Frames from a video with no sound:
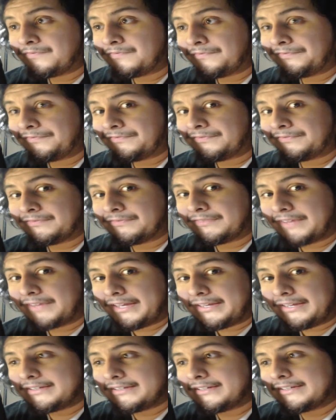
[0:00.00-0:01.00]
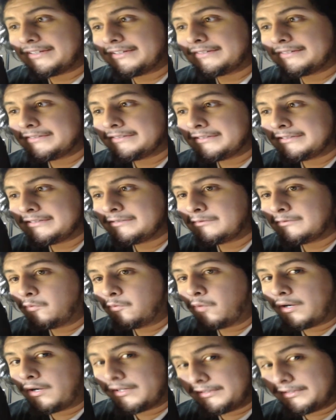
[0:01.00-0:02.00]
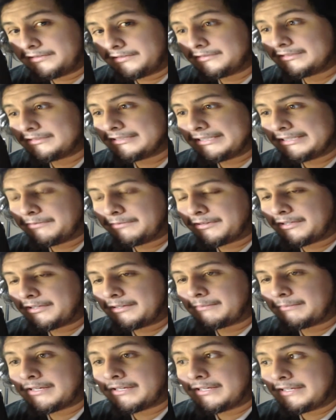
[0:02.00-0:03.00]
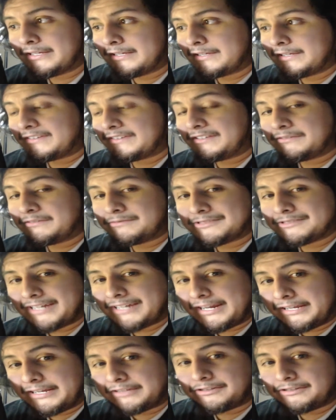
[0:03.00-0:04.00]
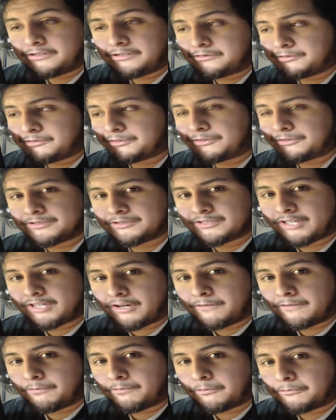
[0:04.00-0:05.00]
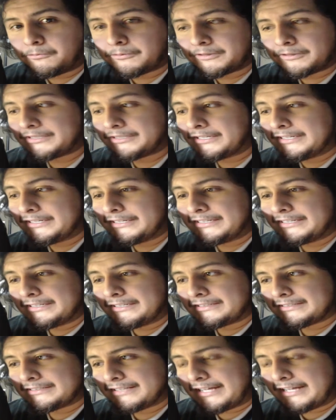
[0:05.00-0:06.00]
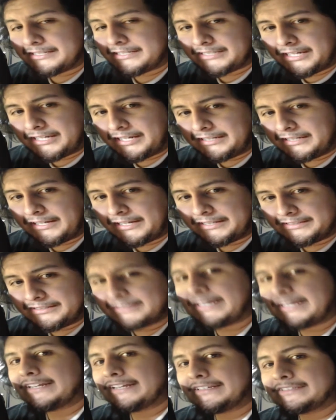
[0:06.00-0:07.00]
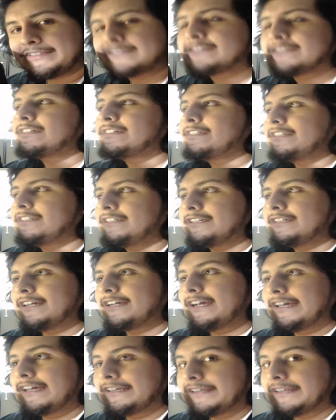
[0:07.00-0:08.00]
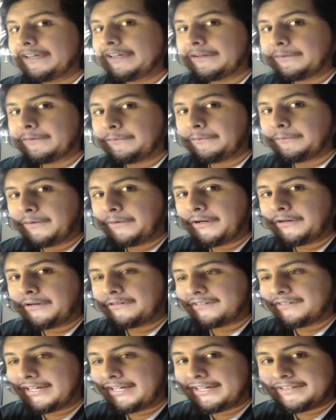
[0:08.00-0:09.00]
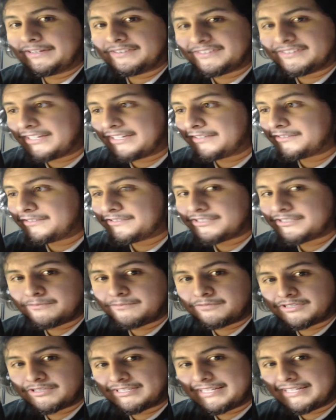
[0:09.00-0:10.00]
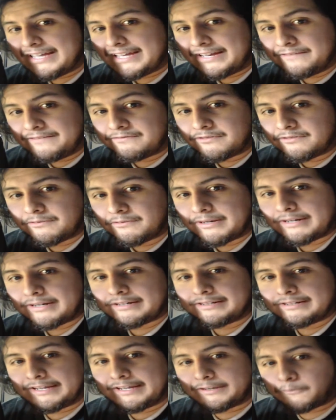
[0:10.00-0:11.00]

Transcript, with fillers: naked, wanting to sleep with him. This was getting close to soft porn slash hentai status, and like, whoa, and censorship was everywhere, like